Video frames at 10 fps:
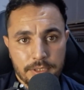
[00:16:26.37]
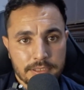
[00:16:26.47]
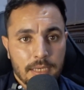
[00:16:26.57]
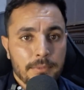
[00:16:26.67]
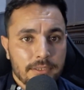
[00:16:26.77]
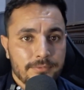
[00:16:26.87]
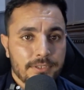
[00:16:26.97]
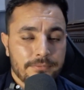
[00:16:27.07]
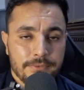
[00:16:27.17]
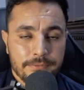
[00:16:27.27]
is coming up
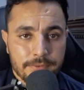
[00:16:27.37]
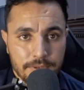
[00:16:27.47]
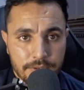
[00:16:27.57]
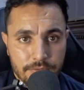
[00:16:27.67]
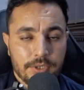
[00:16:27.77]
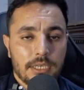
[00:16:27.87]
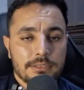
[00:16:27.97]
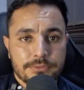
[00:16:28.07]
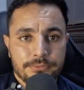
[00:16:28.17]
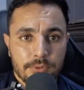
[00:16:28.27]
with different
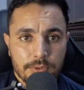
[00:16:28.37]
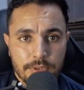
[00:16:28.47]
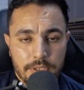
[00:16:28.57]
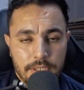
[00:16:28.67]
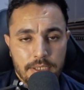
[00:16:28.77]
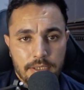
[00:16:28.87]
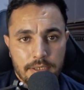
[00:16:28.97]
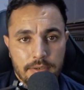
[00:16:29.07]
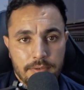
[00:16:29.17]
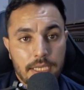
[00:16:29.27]
drugs for
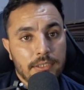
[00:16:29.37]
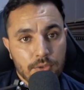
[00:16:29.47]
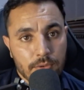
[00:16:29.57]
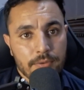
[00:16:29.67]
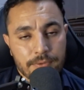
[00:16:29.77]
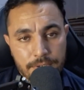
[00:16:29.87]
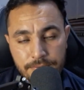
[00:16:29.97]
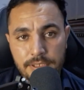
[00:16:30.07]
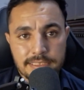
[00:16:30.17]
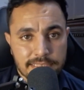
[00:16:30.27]
and cure for
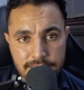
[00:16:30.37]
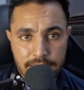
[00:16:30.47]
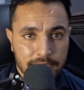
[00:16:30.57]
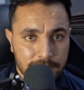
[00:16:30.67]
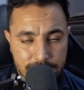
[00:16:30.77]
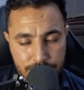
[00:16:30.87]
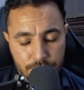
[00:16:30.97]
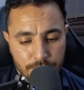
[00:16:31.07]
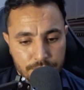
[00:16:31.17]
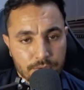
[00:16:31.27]
different diseases and illness and
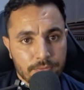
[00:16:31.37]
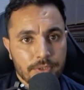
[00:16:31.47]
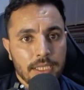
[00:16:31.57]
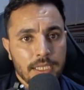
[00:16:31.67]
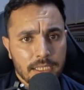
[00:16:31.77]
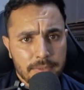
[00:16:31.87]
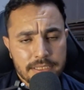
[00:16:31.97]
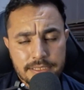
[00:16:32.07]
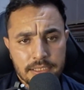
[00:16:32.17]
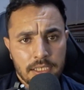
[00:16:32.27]
so on and so forth.
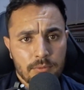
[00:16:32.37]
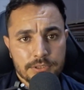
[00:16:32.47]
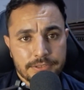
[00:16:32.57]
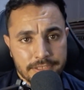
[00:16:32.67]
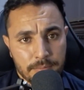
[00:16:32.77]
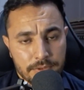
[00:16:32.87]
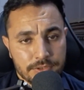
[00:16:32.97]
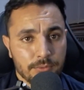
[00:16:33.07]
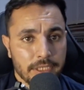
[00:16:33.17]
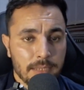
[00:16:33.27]
Ibn Sina was the same
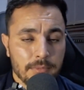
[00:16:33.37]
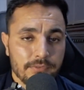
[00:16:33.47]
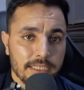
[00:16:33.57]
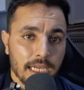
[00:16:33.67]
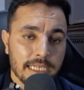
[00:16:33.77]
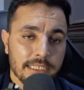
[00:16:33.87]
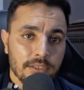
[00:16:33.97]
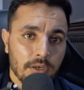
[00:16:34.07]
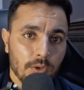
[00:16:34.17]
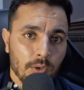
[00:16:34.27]
person who came up with the
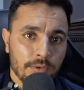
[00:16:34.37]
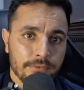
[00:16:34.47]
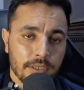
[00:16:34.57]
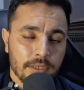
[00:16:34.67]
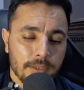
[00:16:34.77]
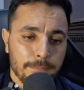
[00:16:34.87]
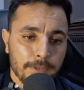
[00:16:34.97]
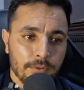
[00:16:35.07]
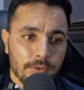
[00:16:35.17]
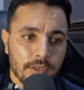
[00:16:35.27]
idea of
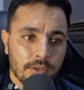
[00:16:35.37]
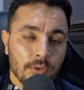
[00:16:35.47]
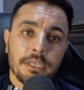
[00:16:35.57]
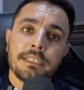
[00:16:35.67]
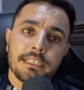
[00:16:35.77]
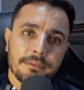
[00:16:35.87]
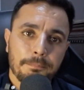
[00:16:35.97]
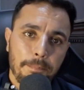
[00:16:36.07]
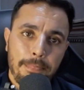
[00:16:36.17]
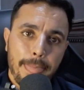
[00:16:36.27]
quarantine.
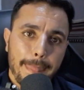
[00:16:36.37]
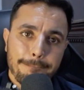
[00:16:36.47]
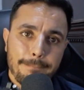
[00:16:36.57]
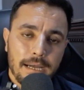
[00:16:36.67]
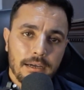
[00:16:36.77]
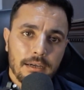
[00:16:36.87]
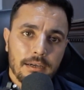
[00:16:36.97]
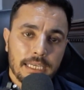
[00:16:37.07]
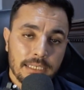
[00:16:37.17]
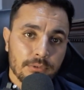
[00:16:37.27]

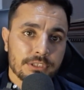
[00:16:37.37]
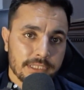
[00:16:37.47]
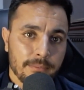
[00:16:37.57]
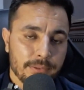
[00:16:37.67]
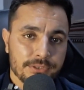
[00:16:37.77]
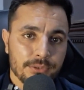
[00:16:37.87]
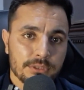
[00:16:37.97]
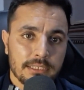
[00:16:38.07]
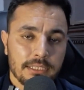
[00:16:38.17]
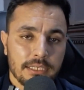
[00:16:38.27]
He was the same person who
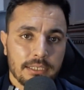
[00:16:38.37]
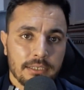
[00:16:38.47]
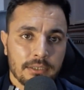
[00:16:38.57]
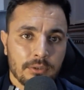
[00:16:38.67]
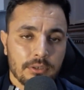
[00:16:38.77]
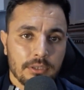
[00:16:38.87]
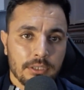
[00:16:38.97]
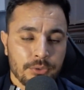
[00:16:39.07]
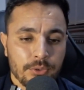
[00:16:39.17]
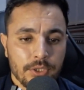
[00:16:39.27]
said that
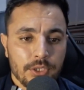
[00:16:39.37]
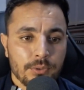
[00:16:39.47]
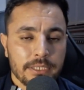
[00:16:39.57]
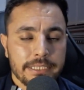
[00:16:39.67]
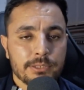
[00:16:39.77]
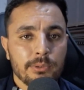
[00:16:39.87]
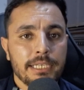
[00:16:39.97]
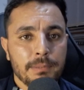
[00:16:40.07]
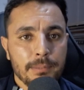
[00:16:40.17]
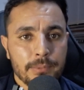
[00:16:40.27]
you can
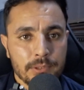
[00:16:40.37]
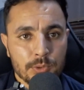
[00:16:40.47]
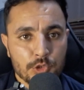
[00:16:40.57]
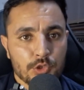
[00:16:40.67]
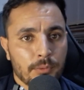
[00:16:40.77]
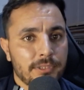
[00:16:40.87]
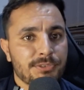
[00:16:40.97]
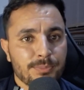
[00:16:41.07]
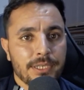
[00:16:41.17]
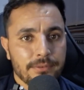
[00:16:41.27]
isolate people to stop the
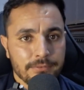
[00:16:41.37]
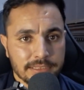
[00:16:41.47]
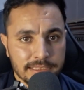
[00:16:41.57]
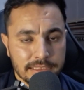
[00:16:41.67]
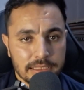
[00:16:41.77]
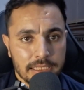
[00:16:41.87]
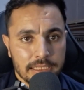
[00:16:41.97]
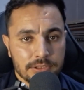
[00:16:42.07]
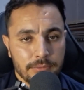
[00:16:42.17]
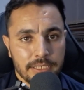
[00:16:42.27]
spread of disease.
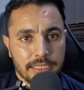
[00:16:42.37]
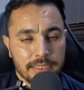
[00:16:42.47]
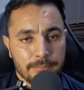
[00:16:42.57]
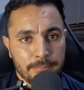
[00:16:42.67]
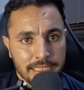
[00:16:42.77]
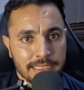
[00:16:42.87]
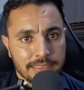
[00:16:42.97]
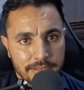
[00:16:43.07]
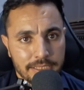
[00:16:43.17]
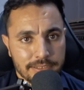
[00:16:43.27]
So when the black
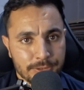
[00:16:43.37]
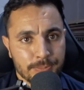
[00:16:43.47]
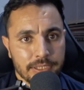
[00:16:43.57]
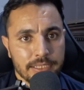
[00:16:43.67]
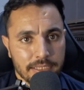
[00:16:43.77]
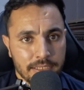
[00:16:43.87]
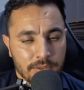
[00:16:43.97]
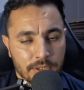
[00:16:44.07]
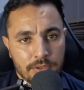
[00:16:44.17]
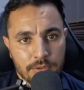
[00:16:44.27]
death spread
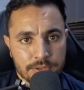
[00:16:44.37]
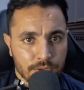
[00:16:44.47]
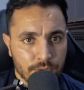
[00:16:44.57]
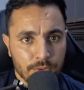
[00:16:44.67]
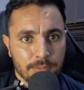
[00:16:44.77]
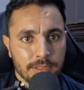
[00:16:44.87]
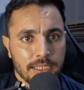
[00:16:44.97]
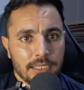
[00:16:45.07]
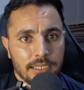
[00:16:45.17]
across the Europe,